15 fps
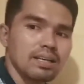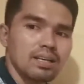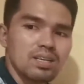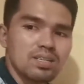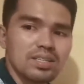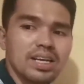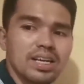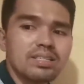
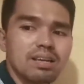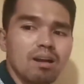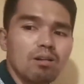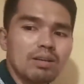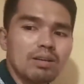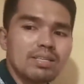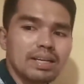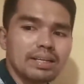So there's
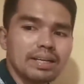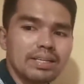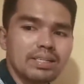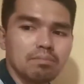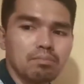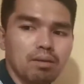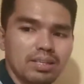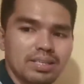always a risk
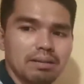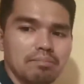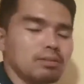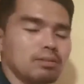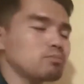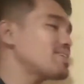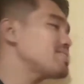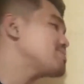on both sides.
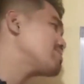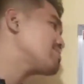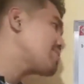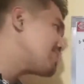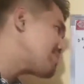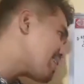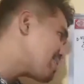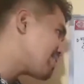But what's
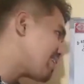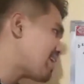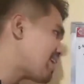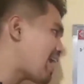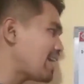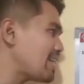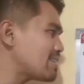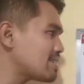suggested,
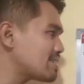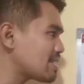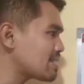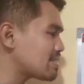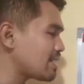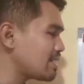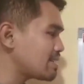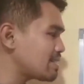highly
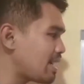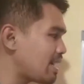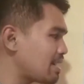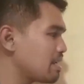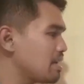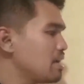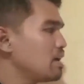suggested, is that